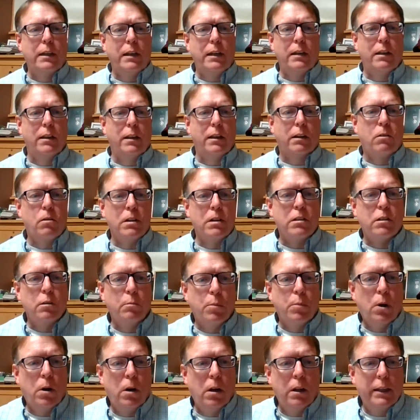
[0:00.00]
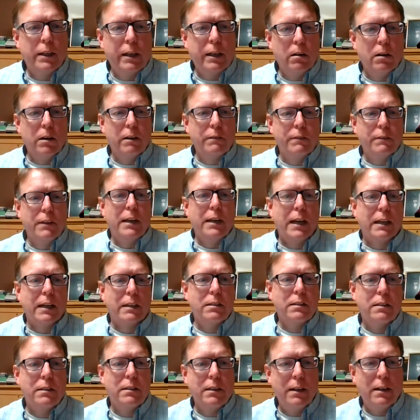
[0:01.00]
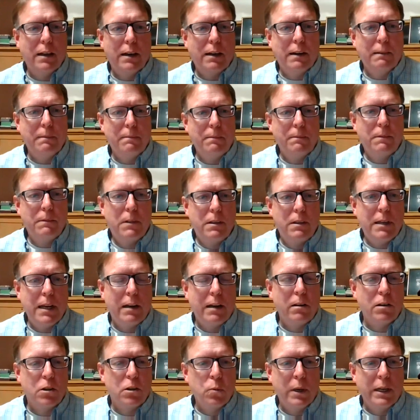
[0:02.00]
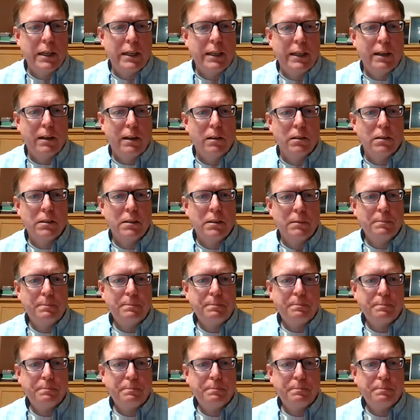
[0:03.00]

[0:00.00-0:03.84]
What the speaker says: into the crystal ball here of the next 10 or 20 years?